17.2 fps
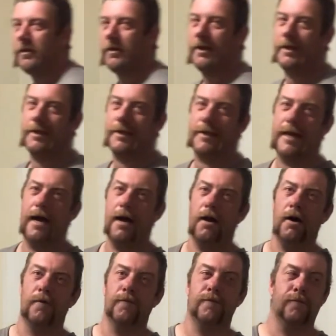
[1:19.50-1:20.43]
let's start
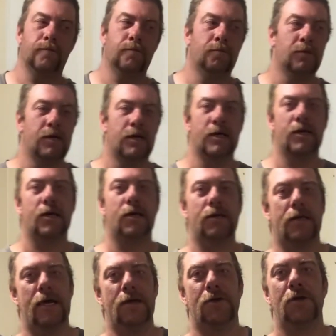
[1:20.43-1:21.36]
off,
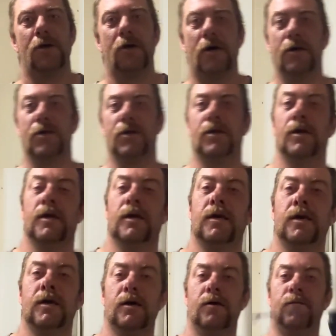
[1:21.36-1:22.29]
because as you guys
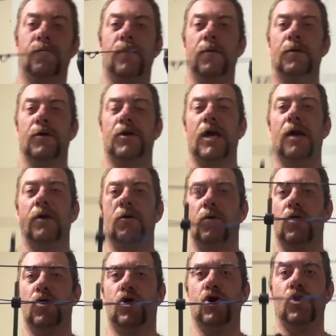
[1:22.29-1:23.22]
from the channel
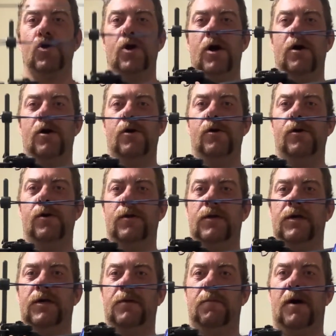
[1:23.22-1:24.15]
do know,
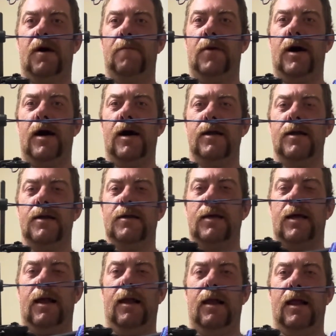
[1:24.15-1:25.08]
this is my partner's
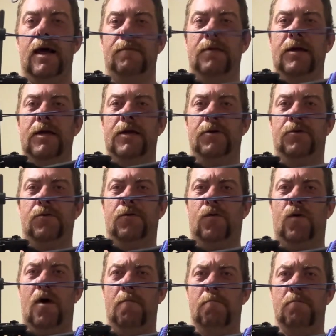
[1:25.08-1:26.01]
lovely
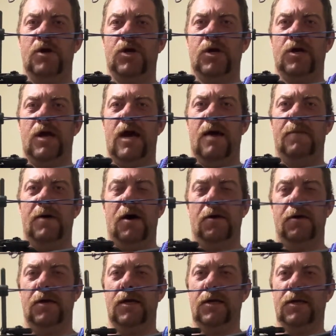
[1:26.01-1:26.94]
little Mission hammer.
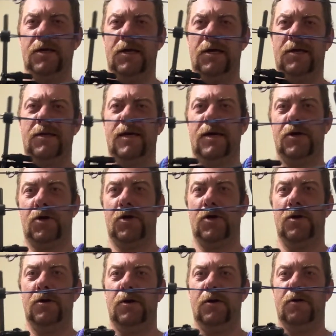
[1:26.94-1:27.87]
Isn't it such a
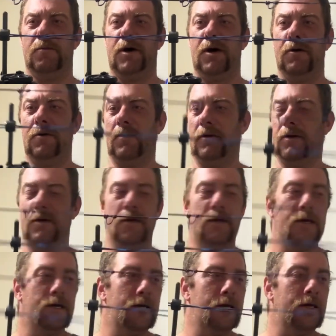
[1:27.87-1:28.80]
cute little bow?
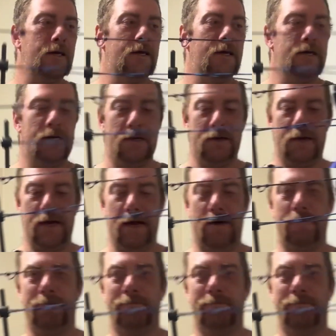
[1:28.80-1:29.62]
Now,